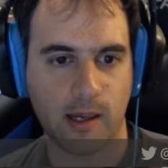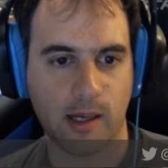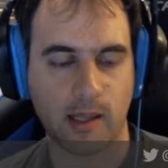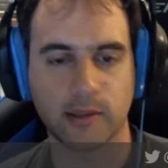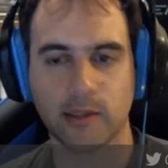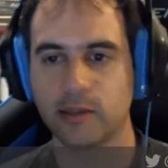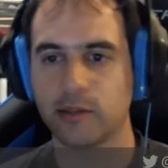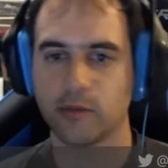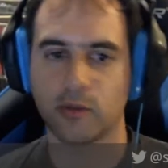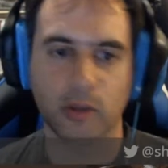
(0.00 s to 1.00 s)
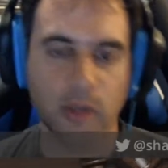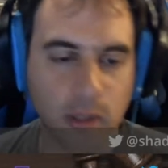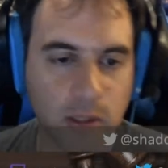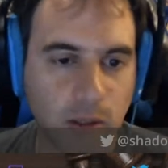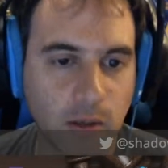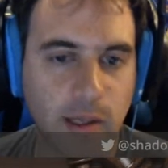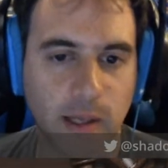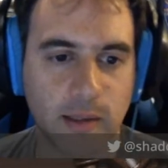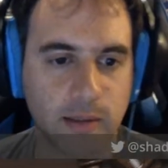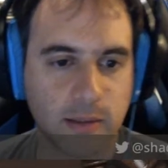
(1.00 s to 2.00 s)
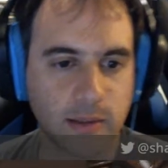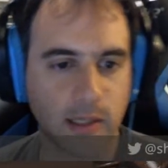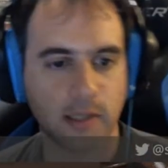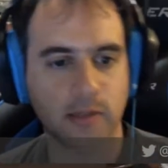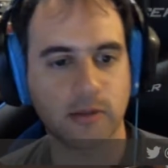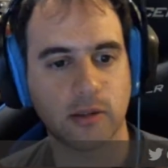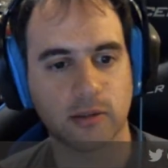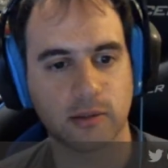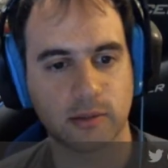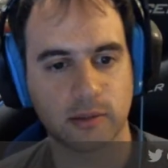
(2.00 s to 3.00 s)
and then it's a draw. Okay, yeah, that's not.